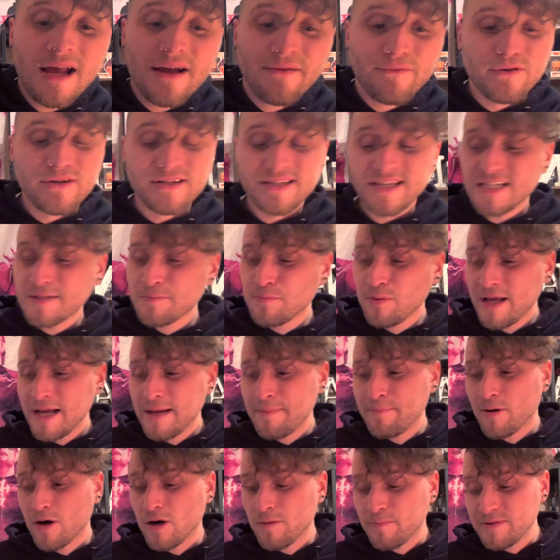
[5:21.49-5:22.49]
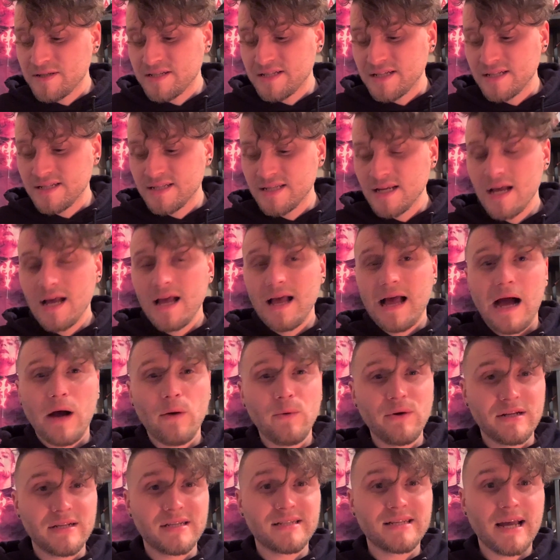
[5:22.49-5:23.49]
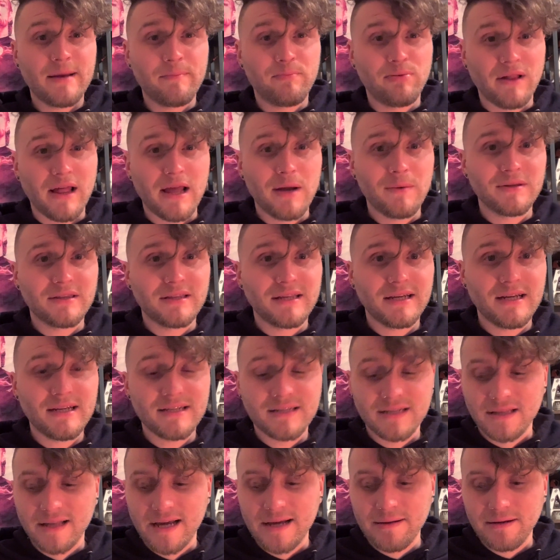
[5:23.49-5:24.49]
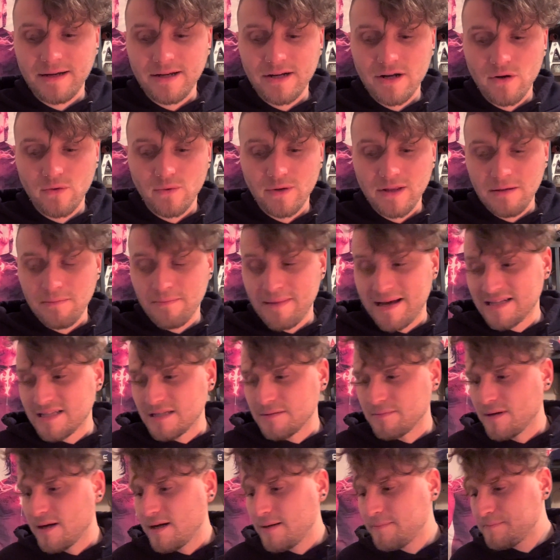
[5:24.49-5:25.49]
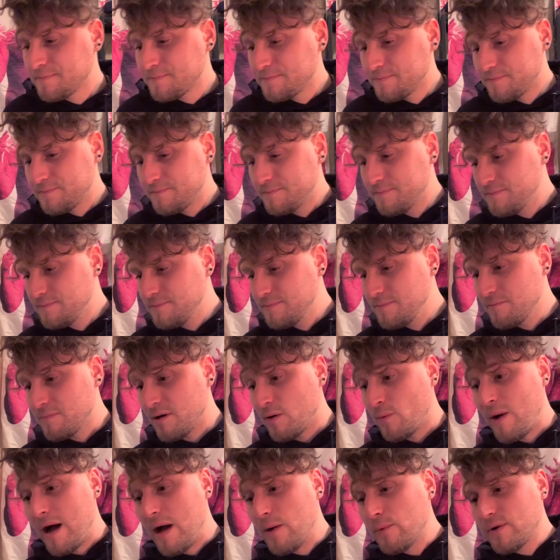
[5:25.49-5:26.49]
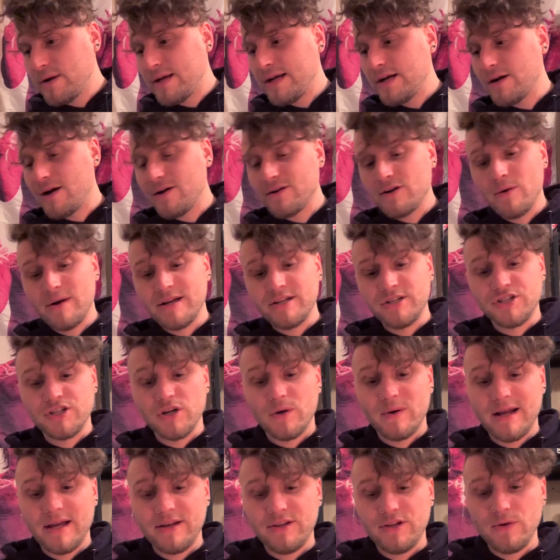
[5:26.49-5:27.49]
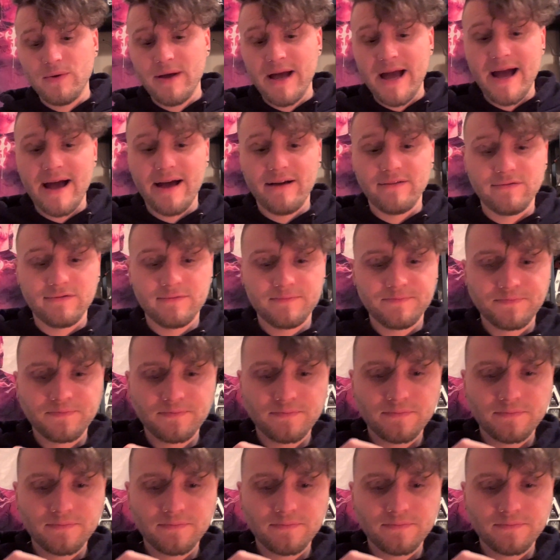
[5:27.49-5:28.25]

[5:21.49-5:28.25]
For display purposes, I wouldn't say play with these and really mess them up. But while we're here, I'll go ahead and show what I do have.